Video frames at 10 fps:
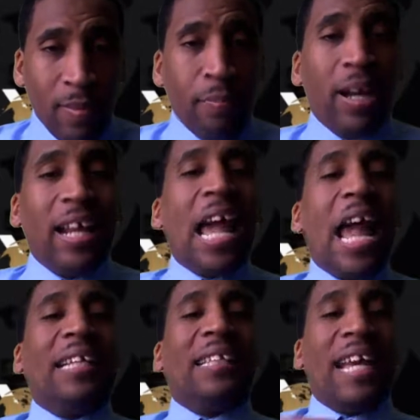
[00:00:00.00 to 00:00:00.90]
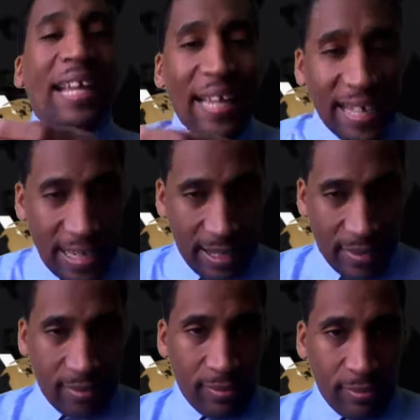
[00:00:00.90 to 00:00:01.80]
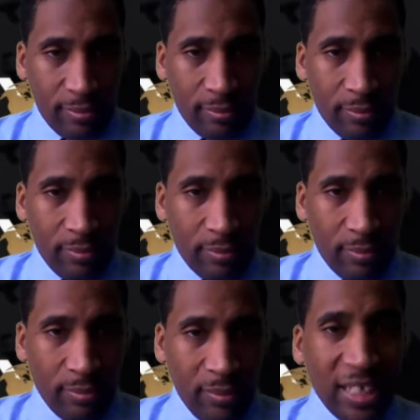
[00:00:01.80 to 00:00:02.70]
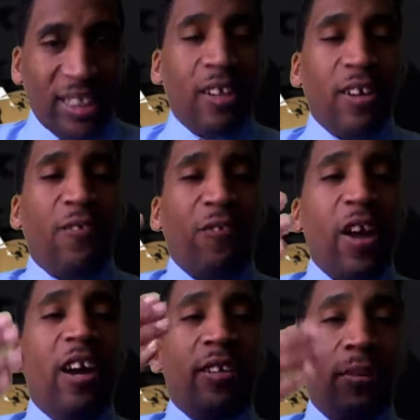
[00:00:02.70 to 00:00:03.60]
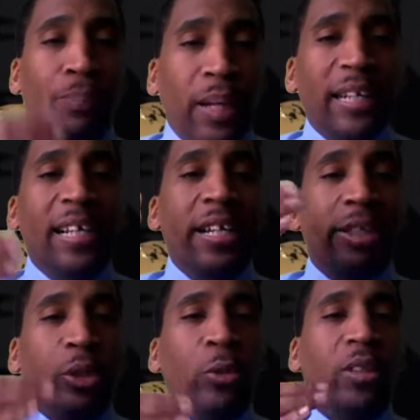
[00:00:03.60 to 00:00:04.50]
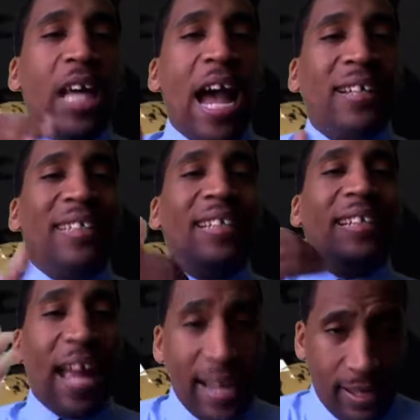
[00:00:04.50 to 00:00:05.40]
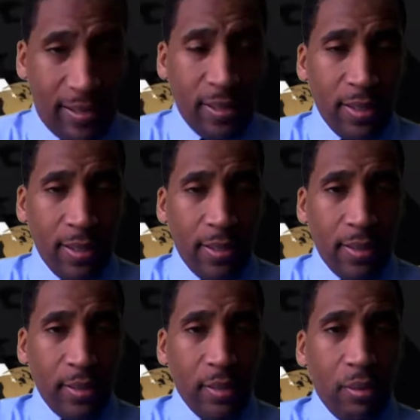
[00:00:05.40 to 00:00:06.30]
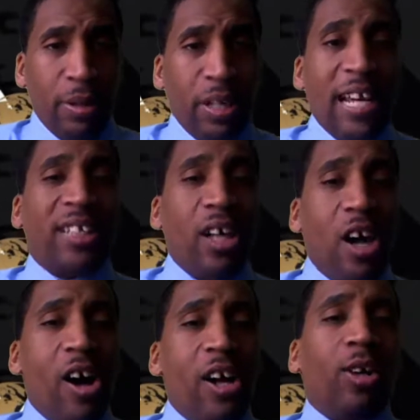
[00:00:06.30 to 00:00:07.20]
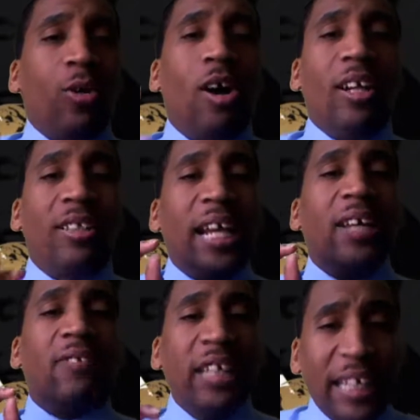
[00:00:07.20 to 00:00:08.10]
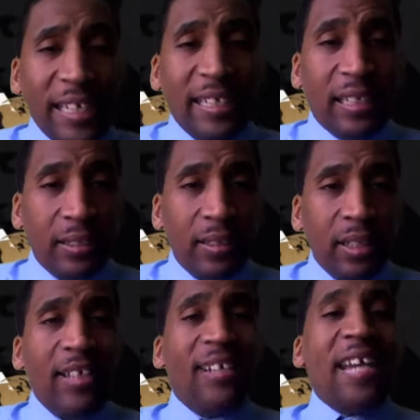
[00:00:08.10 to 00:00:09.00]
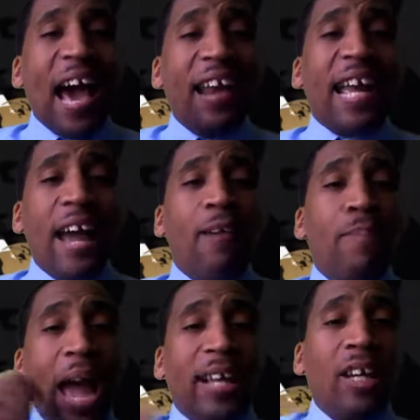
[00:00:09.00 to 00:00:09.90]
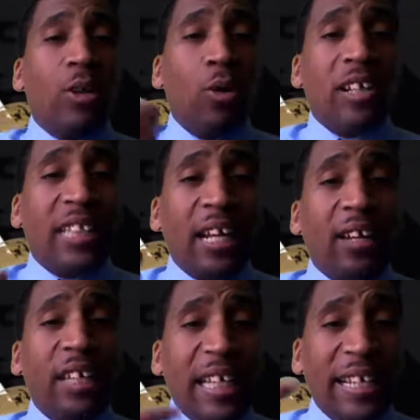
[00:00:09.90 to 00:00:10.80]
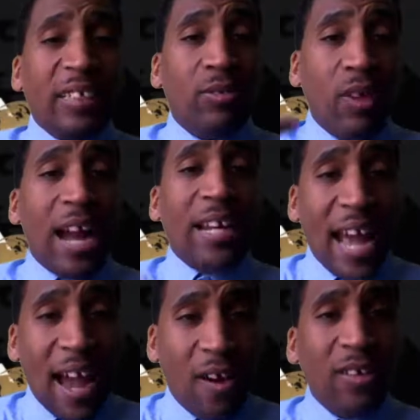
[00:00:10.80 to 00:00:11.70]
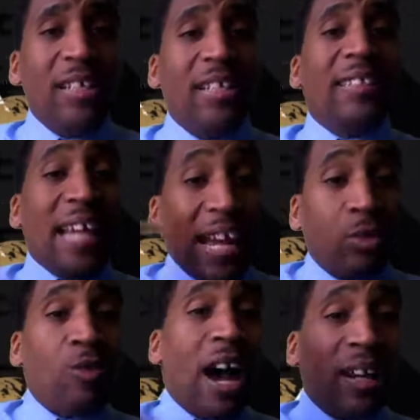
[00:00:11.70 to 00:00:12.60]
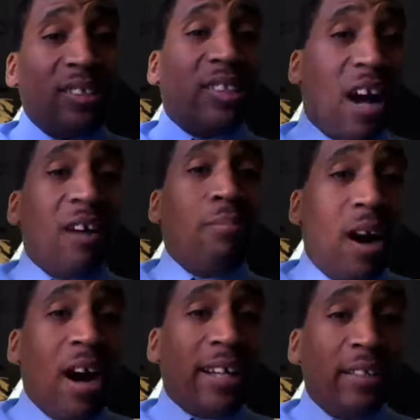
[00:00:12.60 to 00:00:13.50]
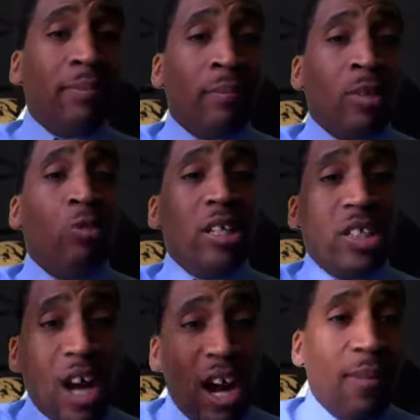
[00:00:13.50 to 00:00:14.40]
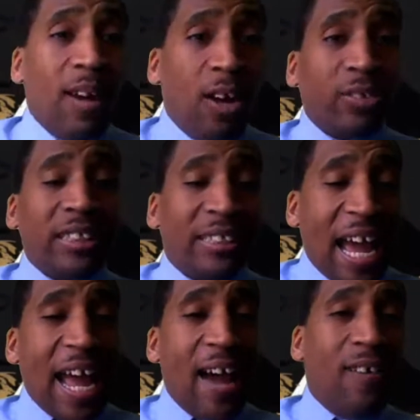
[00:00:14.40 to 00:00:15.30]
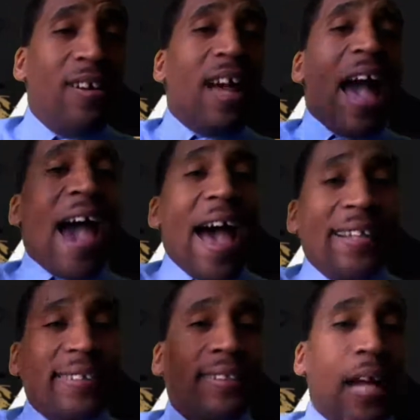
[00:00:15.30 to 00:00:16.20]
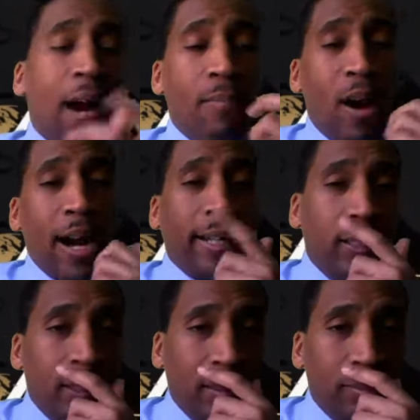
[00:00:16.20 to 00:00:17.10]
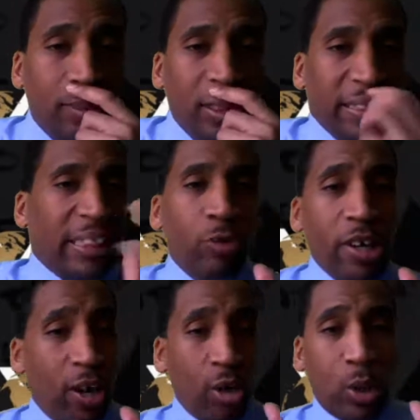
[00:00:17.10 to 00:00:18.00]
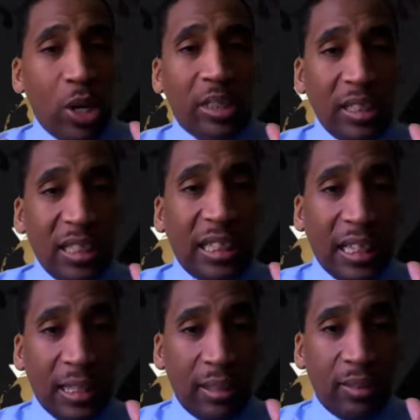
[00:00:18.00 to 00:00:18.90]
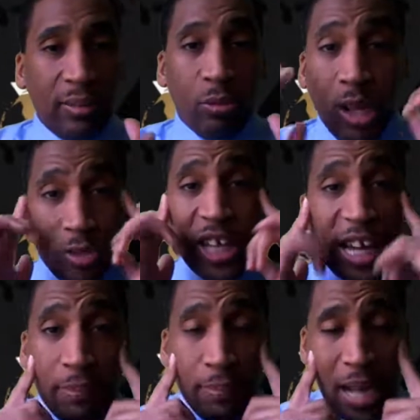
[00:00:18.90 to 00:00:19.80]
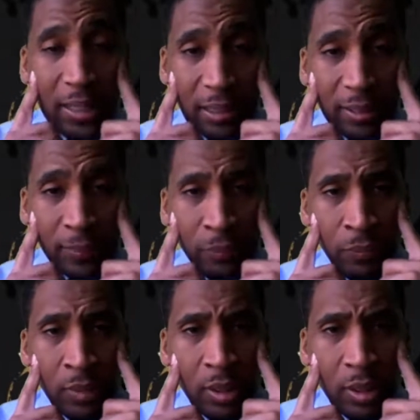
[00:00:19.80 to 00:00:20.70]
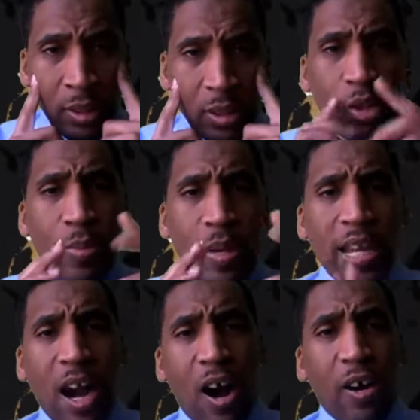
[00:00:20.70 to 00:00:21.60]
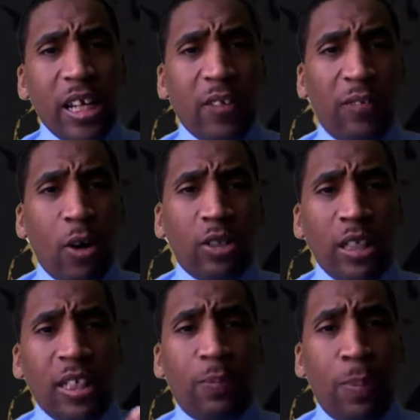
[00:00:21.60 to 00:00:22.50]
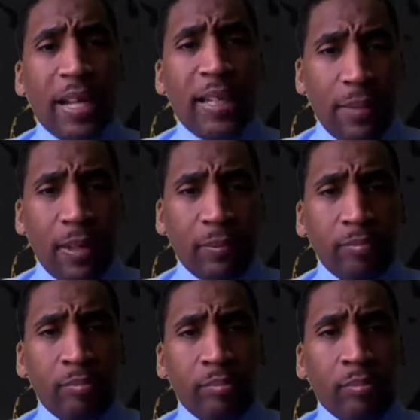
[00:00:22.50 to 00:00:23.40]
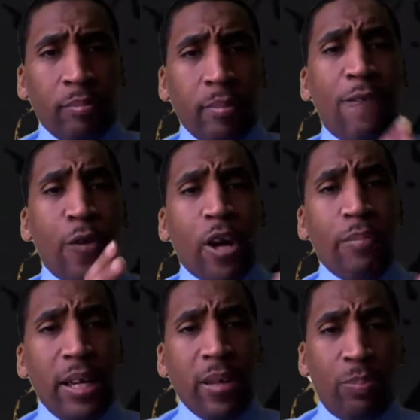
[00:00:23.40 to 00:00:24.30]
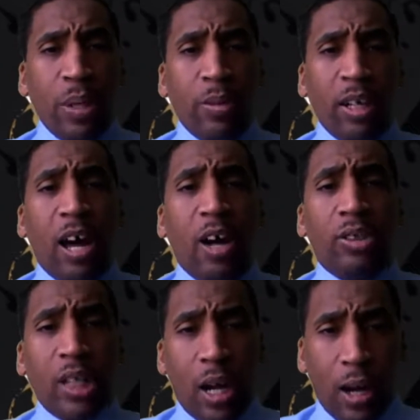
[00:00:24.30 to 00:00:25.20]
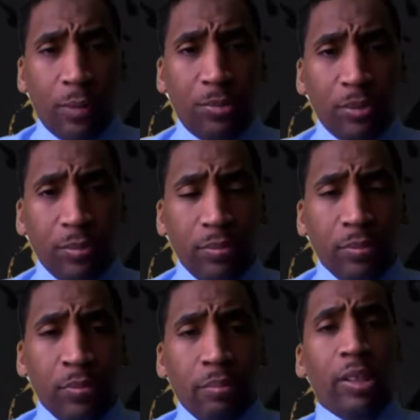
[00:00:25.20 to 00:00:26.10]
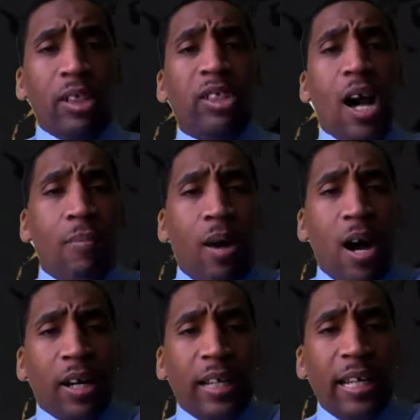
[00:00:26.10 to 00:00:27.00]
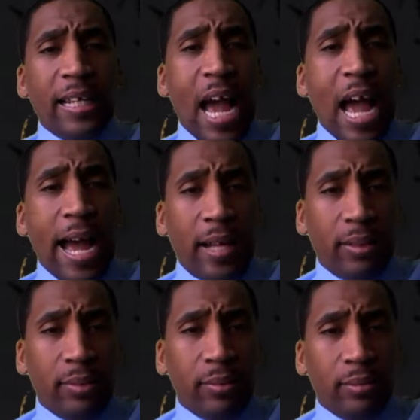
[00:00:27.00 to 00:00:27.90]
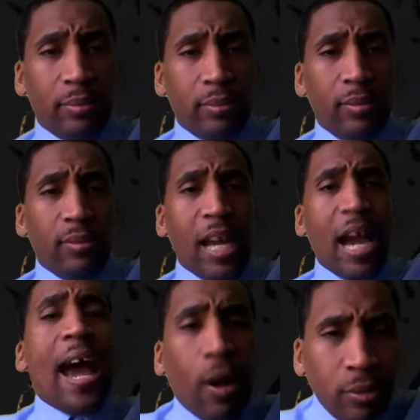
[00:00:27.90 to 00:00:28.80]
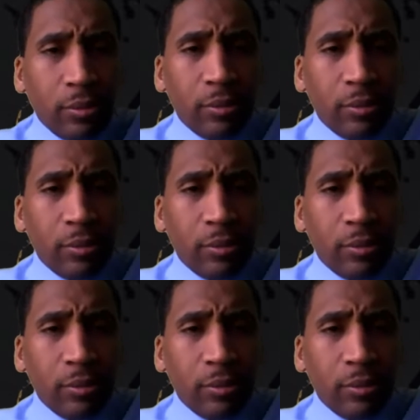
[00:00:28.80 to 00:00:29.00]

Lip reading: But it has an end. It should have failed completely in 2008. But they started quantitative easing. Now they have back in quantitative easing right now. That's why the stock market, when job loss is down, how is the stock market up? See, we don't question these things. We don't think about this. You mean all these folks in this pandemic, about 40 million people have lost jobs, but the stock market hitting highs? How?